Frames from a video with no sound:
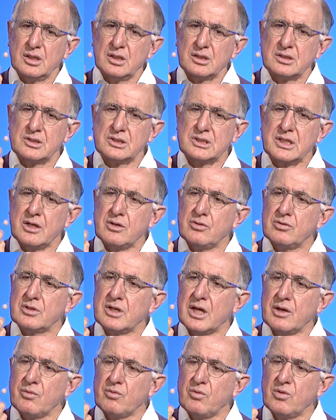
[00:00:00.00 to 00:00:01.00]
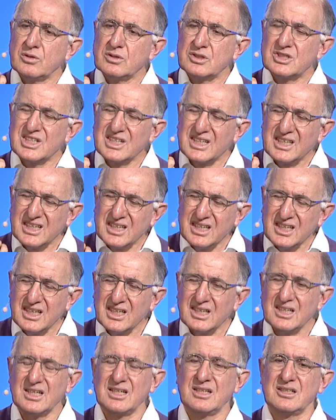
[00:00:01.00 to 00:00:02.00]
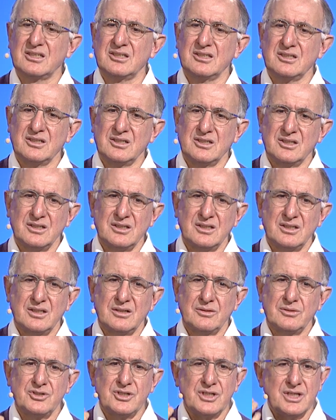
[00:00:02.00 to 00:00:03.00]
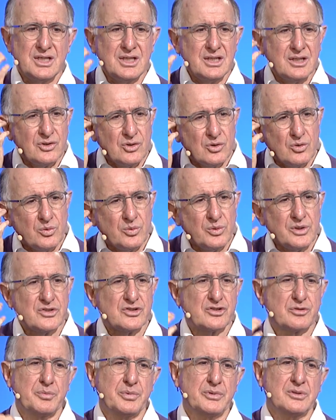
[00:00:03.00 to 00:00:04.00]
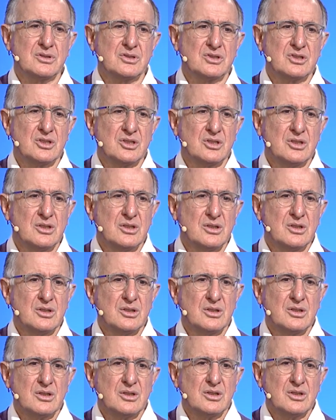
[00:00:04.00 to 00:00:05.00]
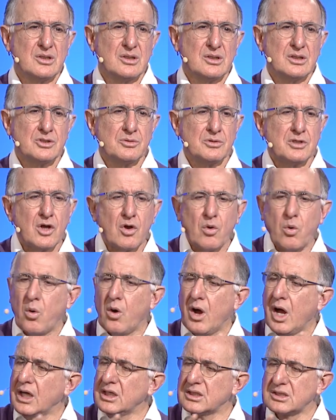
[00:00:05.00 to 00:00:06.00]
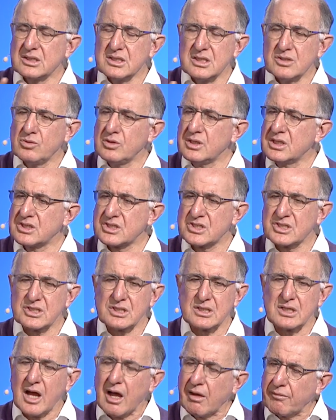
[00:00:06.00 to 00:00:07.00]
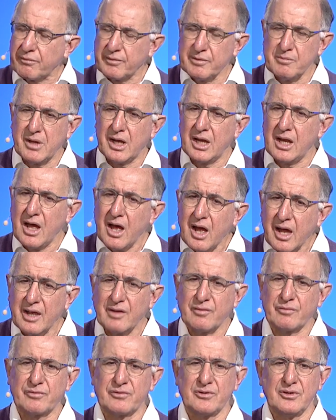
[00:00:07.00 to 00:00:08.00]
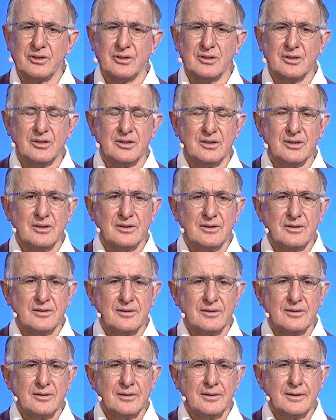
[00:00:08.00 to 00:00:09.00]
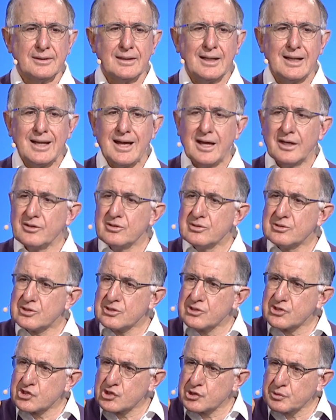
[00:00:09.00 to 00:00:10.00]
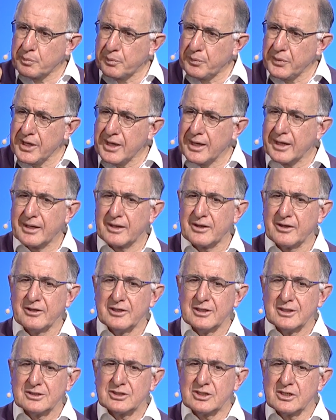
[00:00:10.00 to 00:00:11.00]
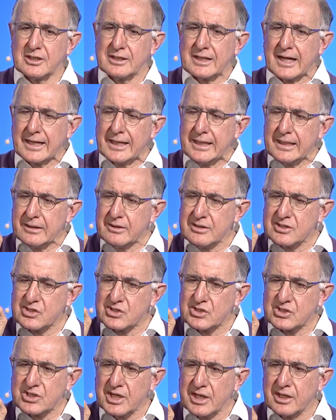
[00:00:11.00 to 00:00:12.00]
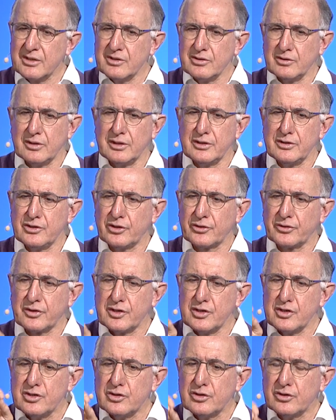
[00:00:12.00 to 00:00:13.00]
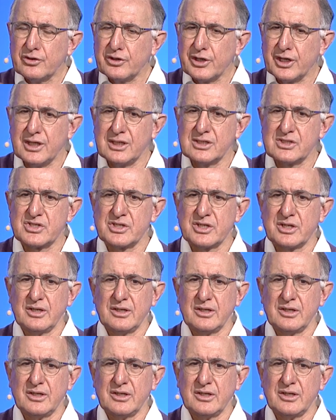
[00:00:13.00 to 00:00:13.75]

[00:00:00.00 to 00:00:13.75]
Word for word: to say, Lord, I want to hear, I want to hear your whispers. So I want to quieten all the stuff in my life and allow you to speak so that I hear the signal and not the noise